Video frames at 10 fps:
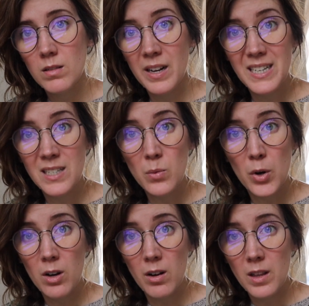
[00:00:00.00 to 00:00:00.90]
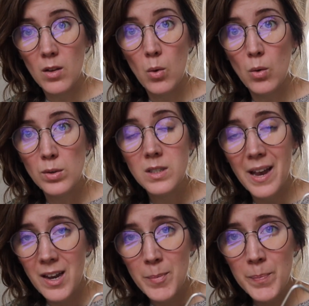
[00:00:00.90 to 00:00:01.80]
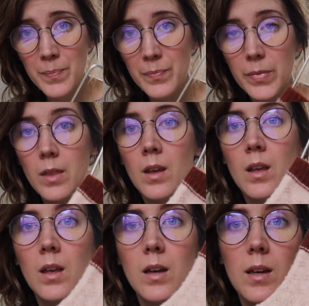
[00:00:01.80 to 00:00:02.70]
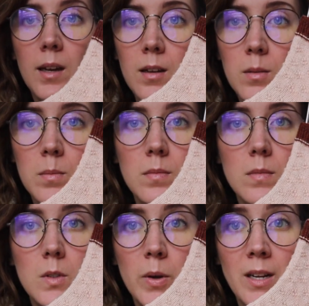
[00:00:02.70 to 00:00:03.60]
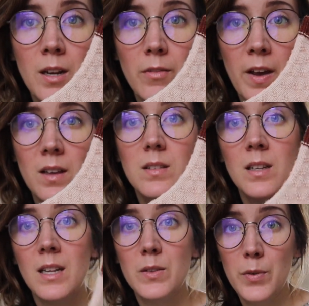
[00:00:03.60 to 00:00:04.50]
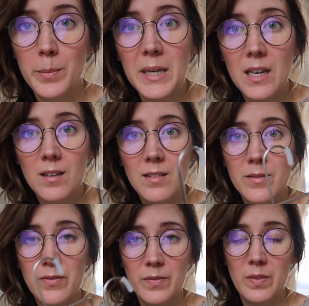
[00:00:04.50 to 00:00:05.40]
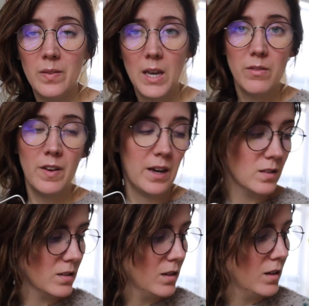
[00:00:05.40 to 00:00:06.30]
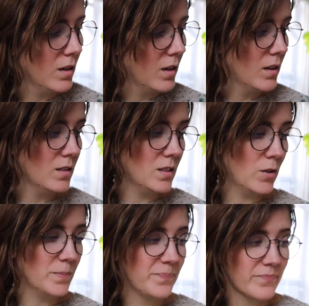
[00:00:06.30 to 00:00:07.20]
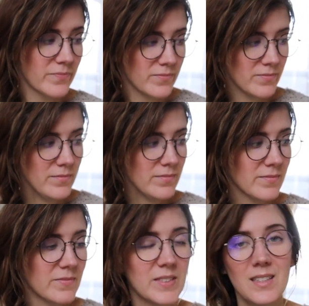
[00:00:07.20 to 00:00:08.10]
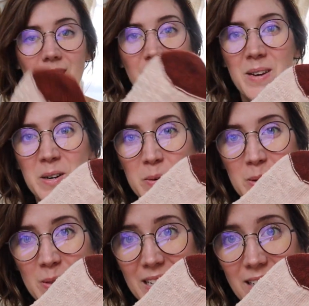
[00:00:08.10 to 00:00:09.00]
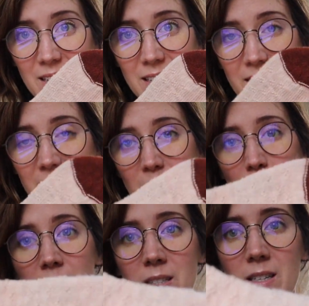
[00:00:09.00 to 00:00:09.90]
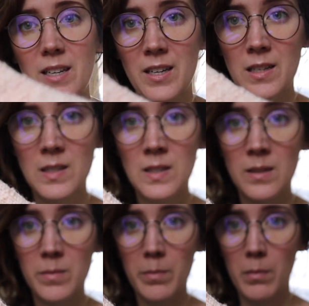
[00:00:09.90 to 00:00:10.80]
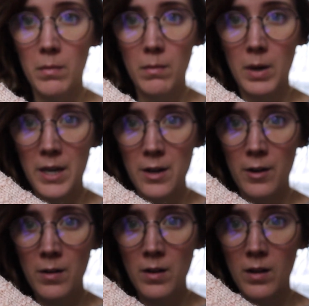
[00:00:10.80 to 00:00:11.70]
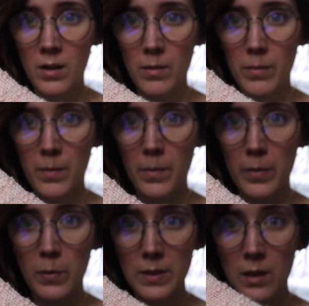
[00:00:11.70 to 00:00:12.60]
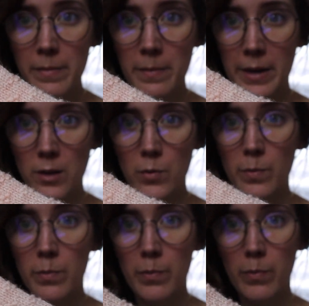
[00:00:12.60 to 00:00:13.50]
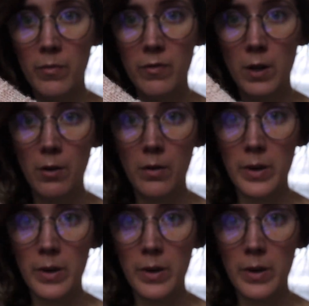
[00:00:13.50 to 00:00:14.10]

I didn't work on it the whole time. So I knit it fast, and that's for me, like fast. So let me know what you think. So this is my yarn. what's going to be my new fingering